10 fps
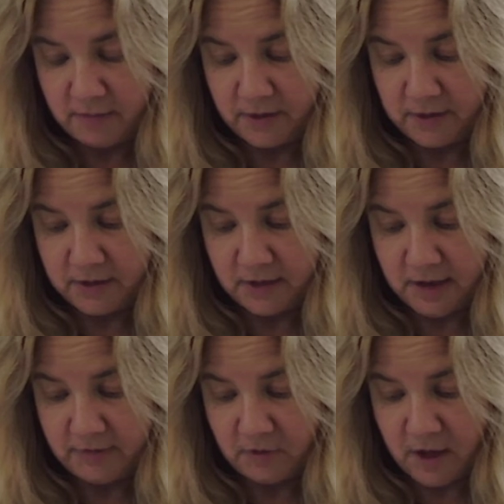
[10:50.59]
This
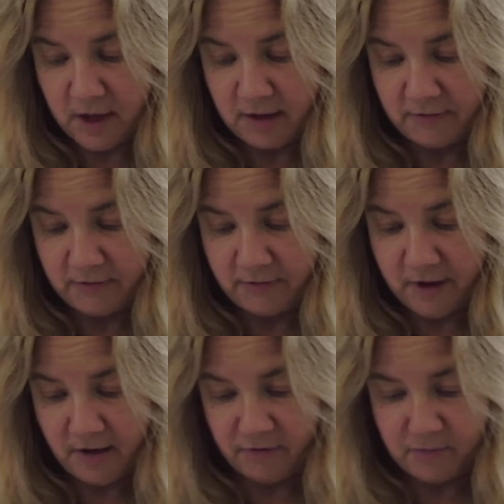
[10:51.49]
level of
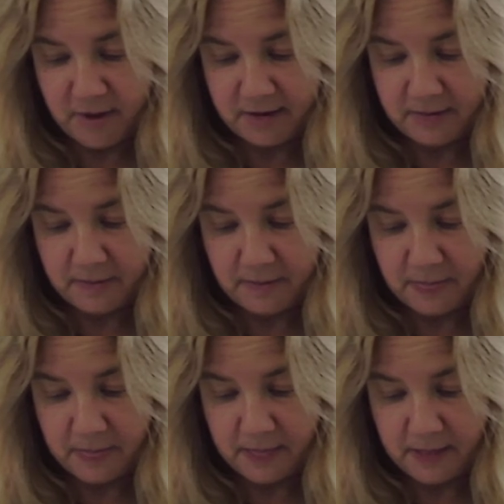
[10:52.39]
involvement
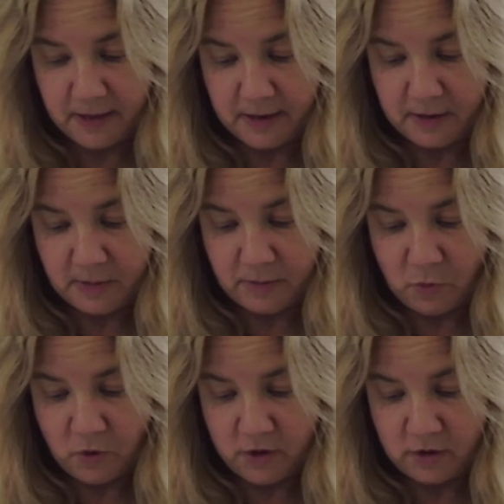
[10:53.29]

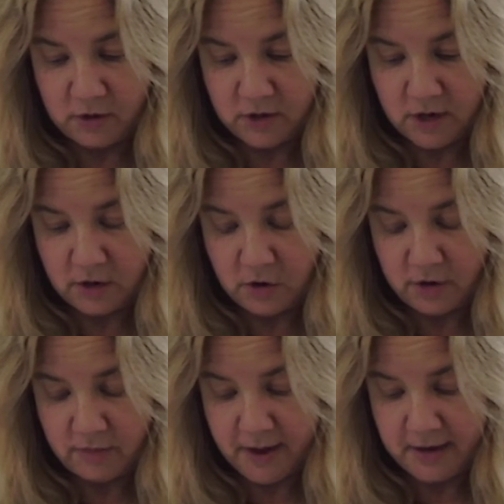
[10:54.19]
borders on
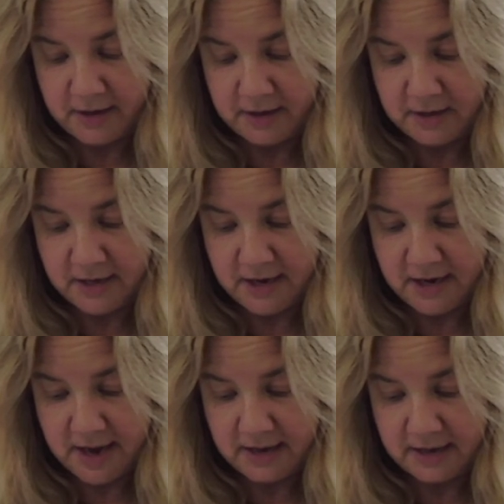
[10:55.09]

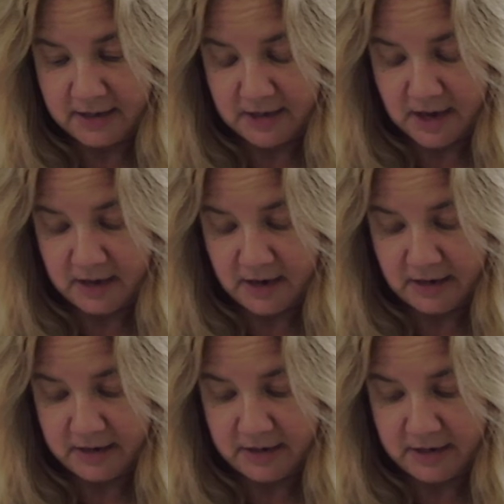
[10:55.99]
codependency and is not
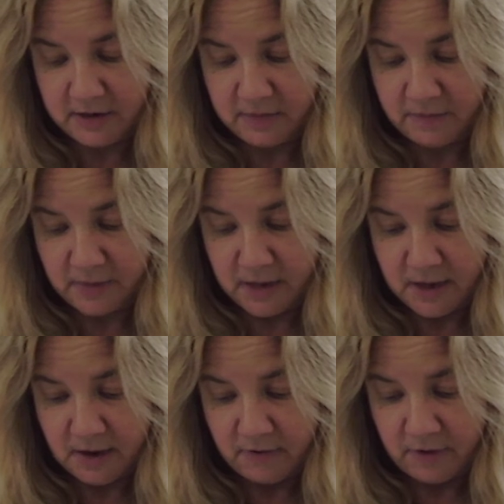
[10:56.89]
ideal
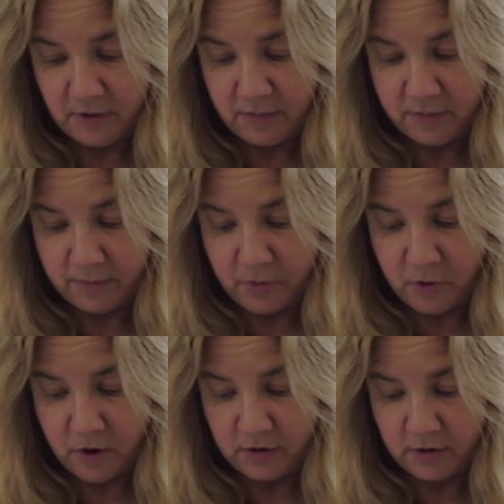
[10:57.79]
for the
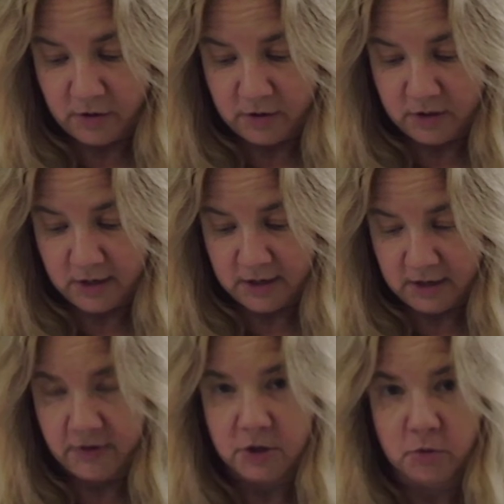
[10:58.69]
partner's
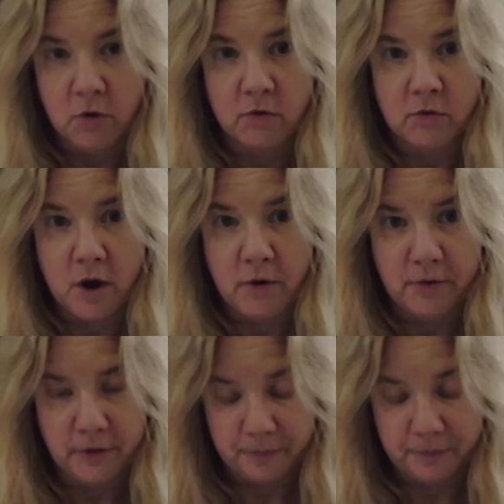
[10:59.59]
individual growth.